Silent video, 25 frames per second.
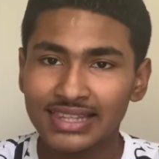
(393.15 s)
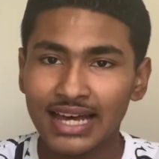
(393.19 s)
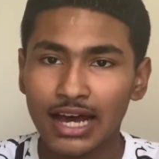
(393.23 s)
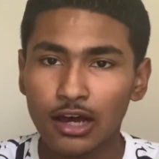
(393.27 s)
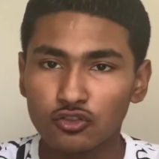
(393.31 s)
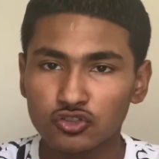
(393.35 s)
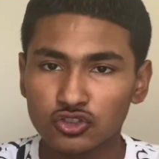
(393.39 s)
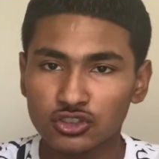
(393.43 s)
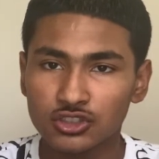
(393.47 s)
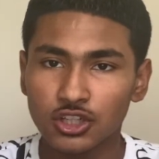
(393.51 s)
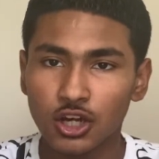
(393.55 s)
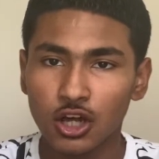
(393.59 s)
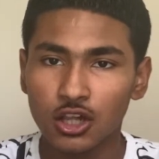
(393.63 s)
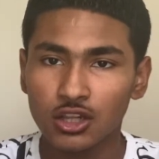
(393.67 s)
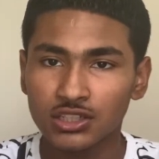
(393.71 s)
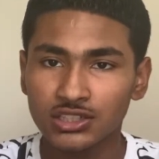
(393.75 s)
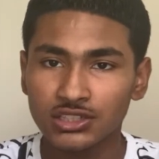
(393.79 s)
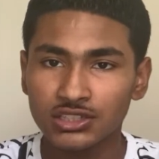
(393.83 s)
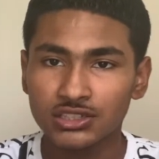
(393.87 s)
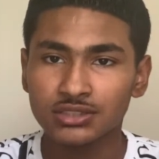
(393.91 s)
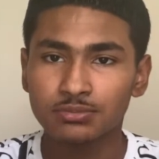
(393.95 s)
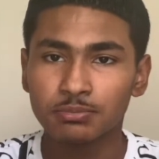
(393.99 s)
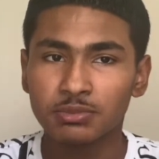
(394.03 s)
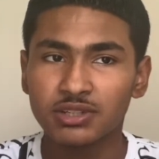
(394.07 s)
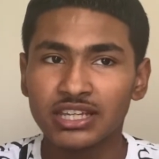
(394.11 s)
thousand
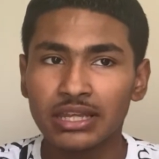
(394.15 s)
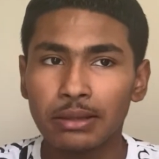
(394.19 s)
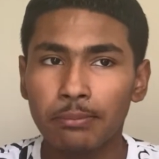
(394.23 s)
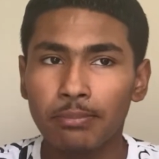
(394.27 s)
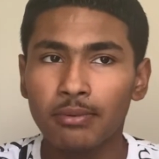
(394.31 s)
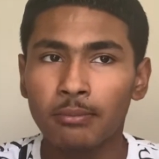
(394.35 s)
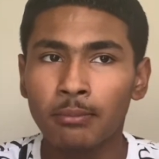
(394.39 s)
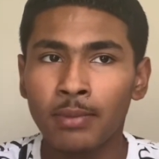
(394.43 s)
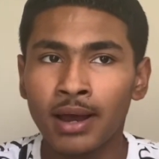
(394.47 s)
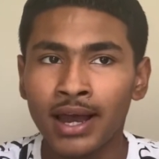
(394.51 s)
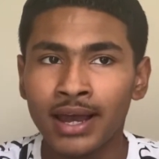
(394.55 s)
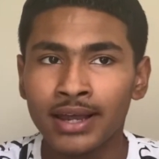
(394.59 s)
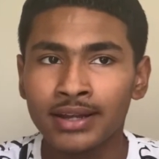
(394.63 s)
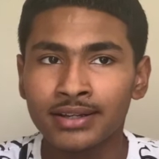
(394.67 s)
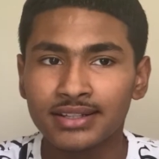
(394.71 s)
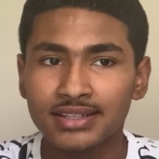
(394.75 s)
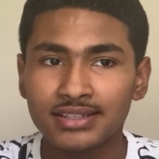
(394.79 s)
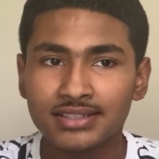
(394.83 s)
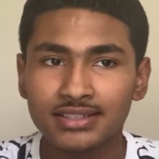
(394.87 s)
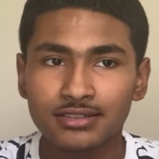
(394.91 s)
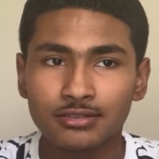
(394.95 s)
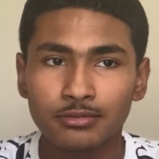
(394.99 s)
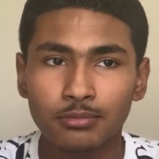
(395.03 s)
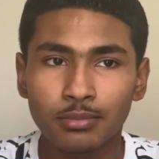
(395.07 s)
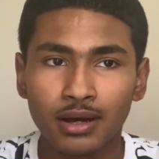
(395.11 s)
dollars but keep in mind
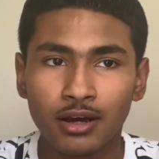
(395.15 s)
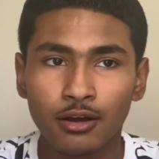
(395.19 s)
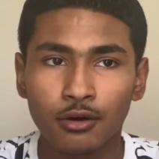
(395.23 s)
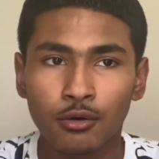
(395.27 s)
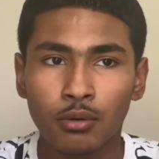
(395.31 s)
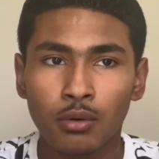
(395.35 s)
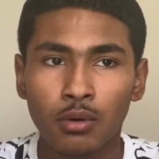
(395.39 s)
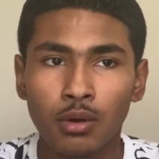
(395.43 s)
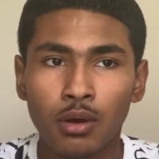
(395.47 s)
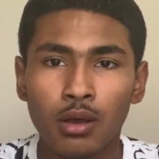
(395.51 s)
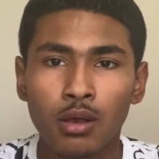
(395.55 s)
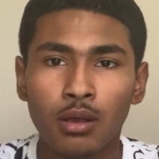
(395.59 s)
this is about